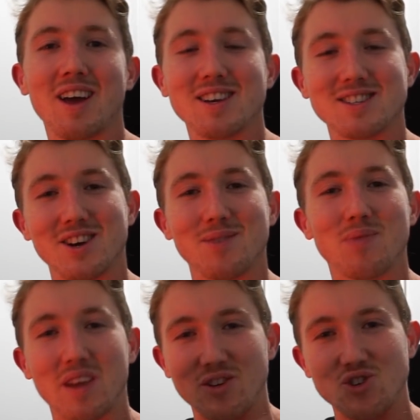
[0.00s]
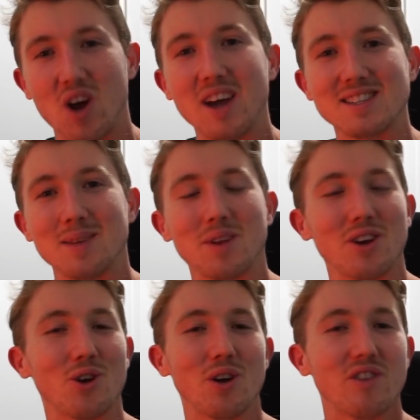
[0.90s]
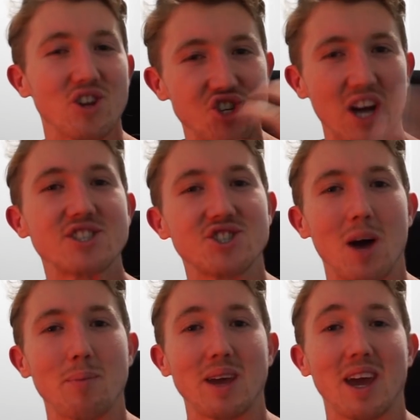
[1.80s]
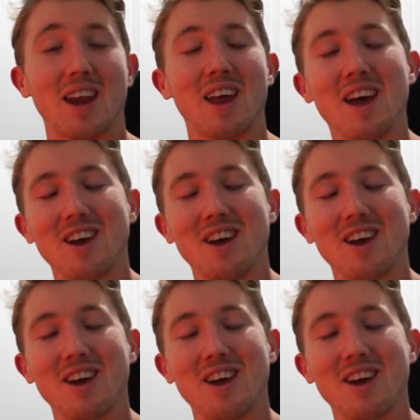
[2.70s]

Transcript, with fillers: So if you're trying something new, if you're just jumping in,